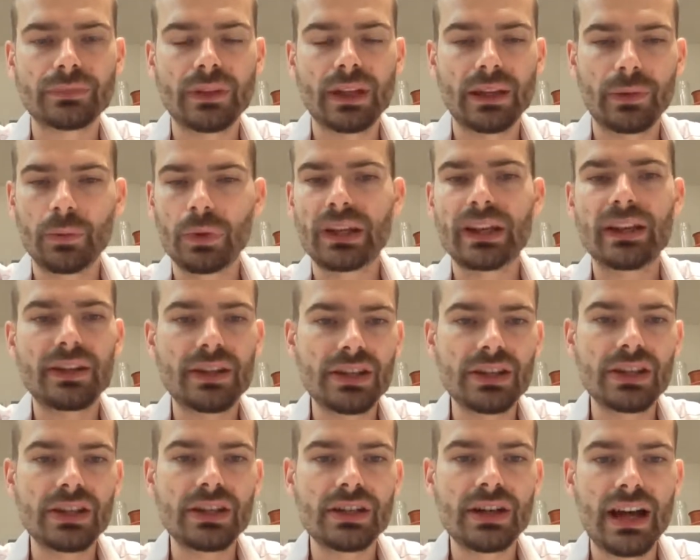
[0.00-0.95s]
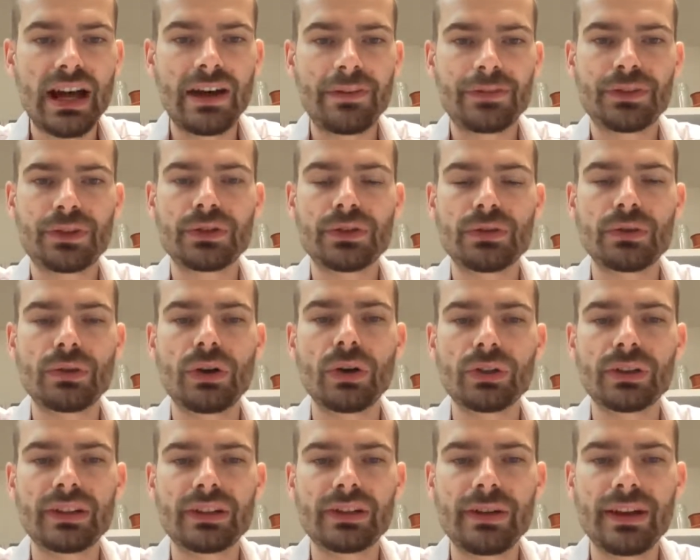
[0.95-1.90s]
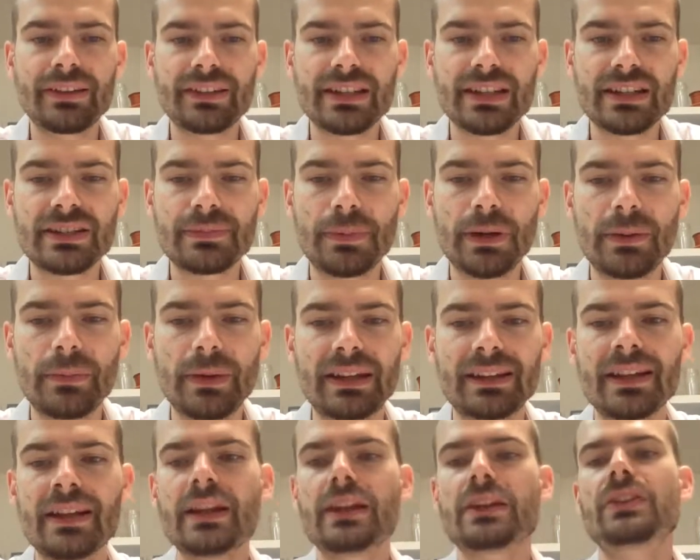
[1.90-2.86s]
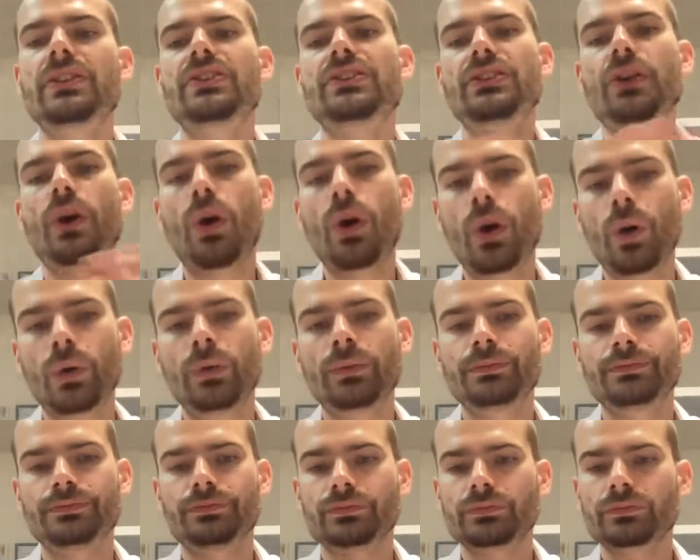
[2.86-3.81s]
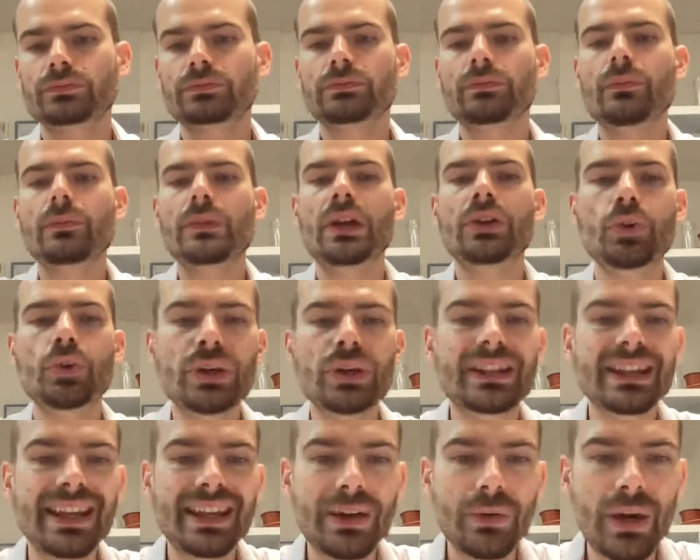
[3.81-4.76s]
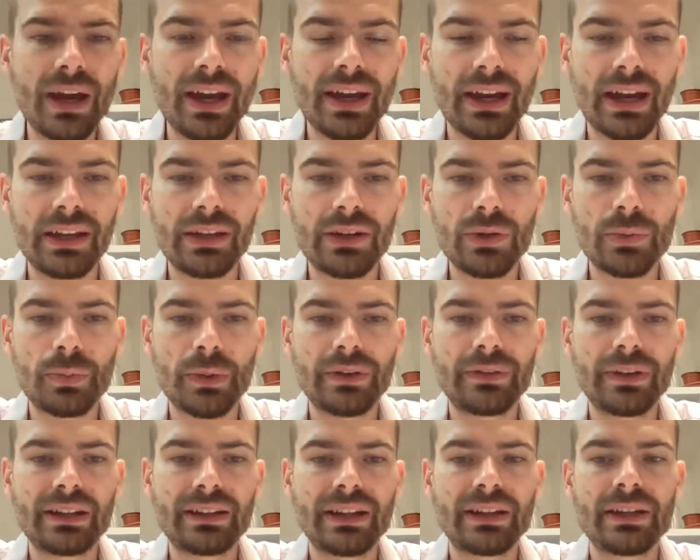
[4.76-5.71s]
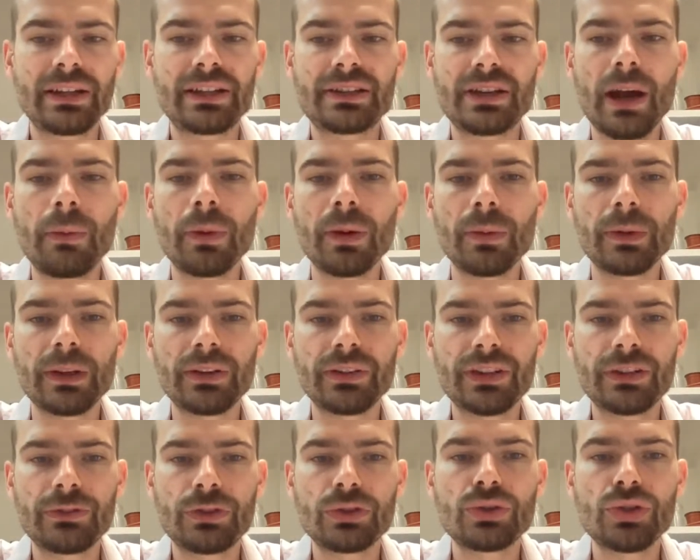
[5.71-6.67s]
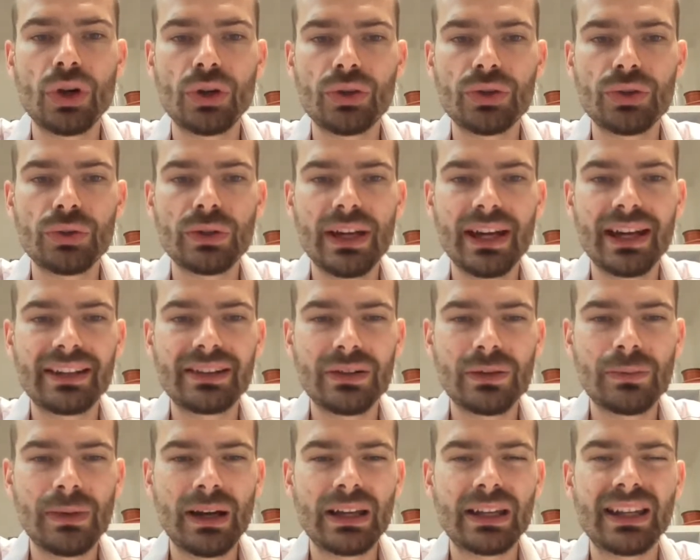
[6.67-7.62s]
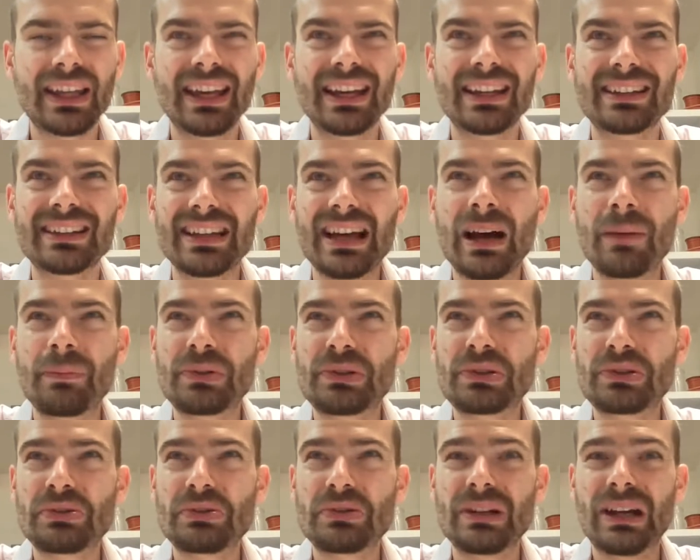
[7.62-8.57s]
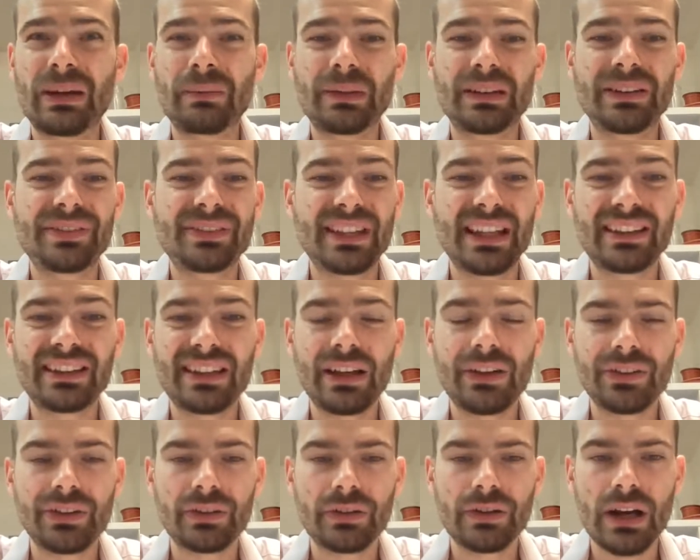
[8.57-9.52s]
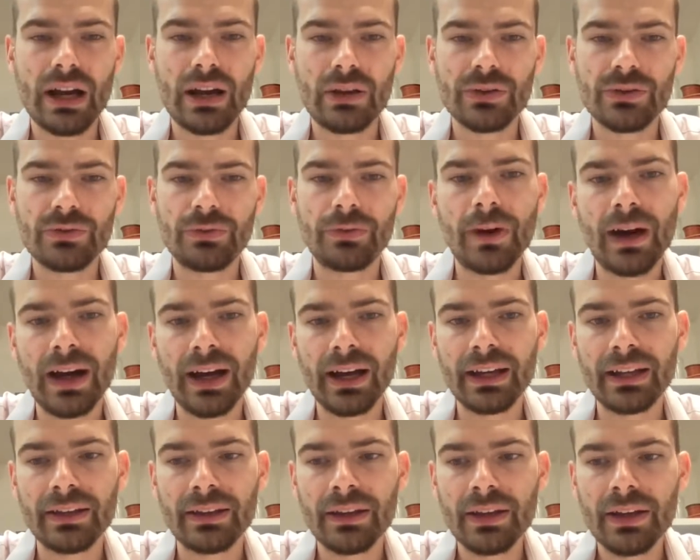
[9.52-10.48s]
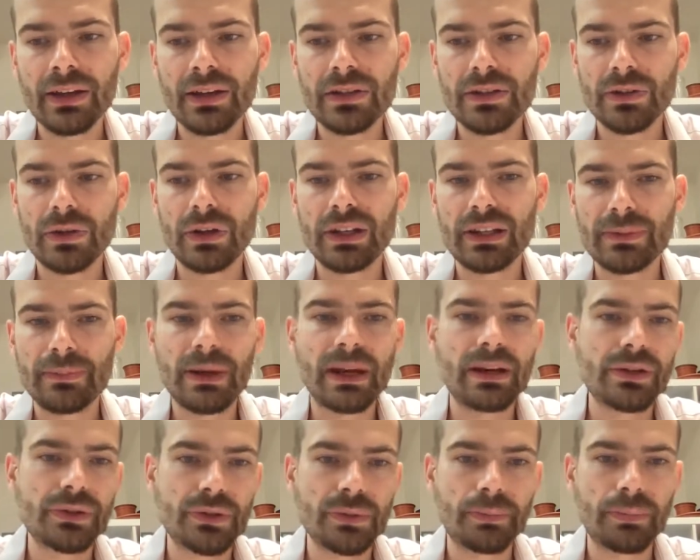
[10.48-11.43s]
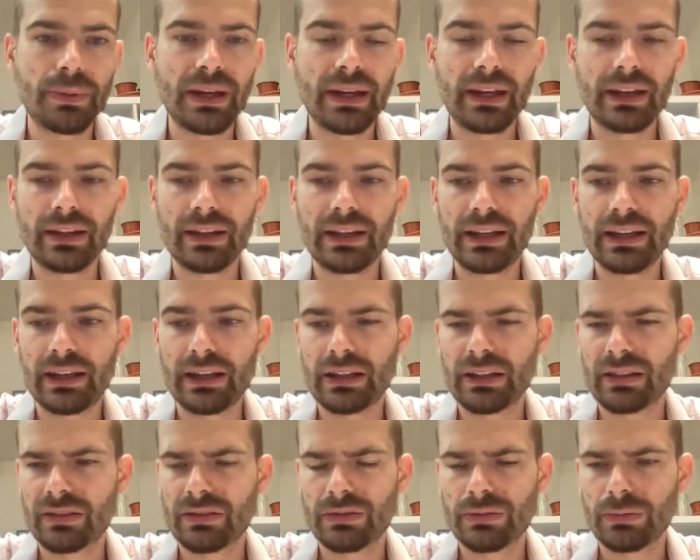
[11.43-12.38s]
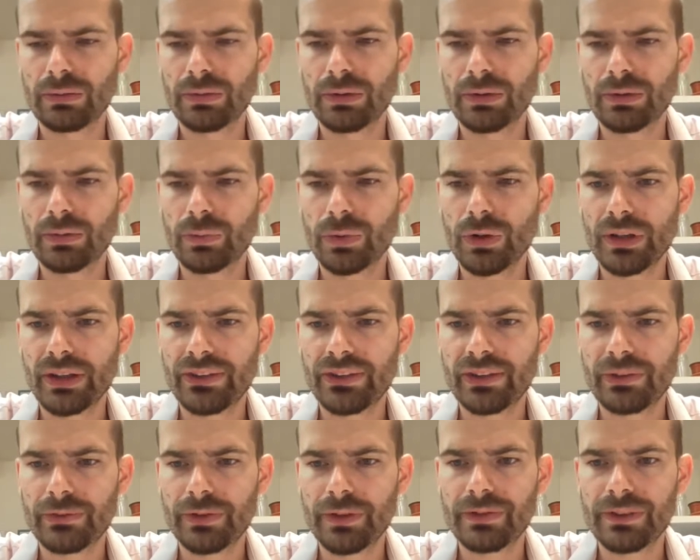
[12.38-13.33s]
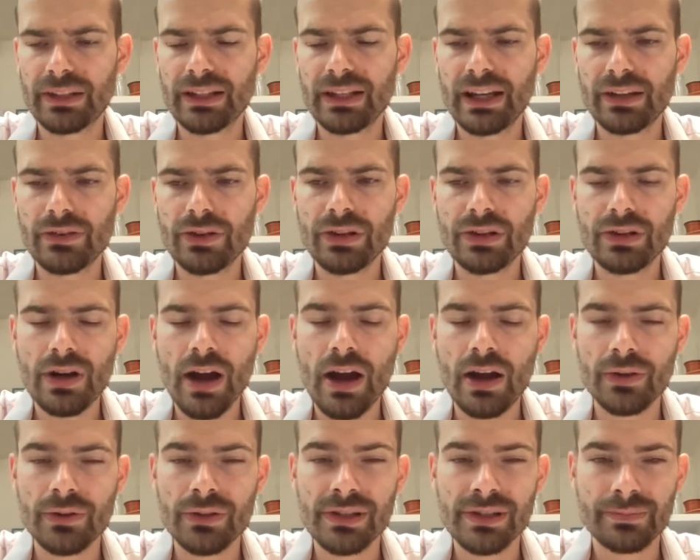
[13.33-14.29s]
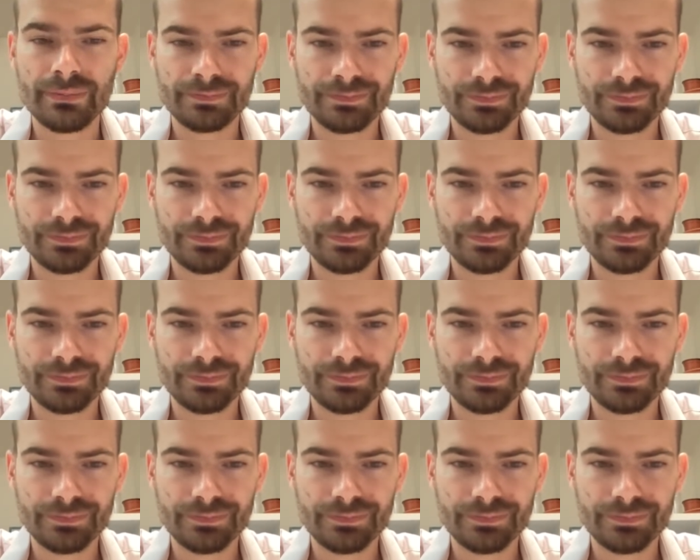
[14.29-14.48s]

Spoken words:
within a year after you got the residence permit. So do it anyway, and you prevent any trouble. Because if you don't do that, you might get up to, I believe, 10,000 crowns fine. So it's better to pay like, what is it, 1,500 crowns